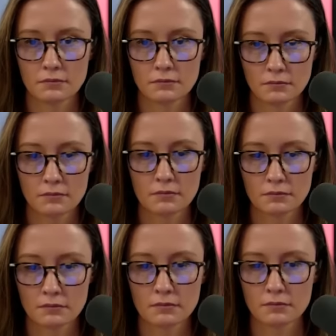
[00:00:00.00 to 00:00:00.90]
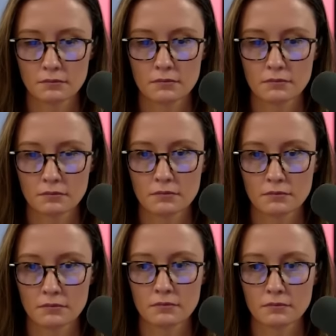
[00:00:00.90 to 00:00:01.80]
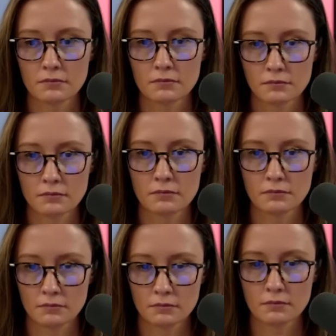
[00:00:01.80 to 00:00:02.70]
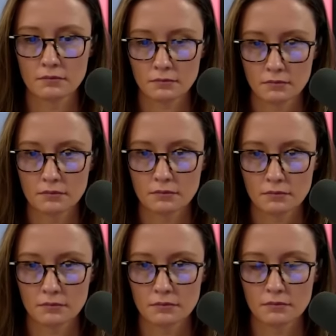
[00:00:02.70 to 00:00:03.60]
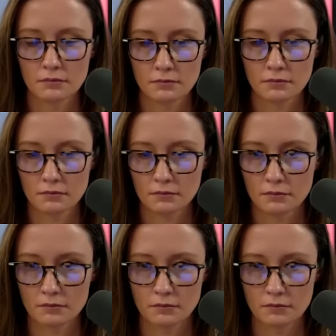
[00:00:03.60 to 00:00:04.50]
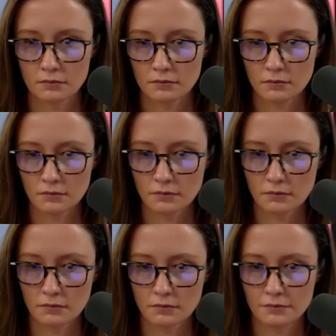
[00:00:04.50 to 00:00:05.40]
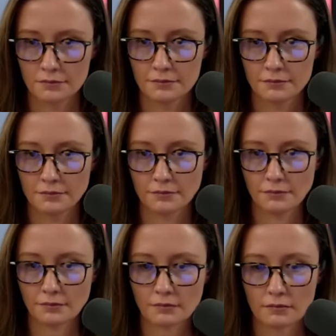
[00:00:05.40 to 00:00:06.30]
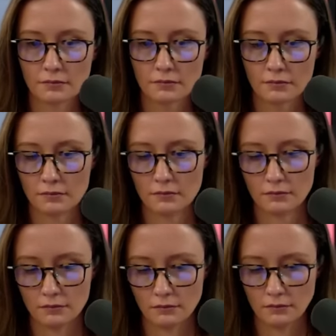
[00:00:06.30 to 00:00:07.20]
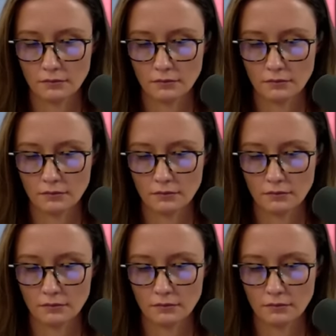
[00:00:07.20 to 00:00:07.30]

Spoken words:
(not speaking)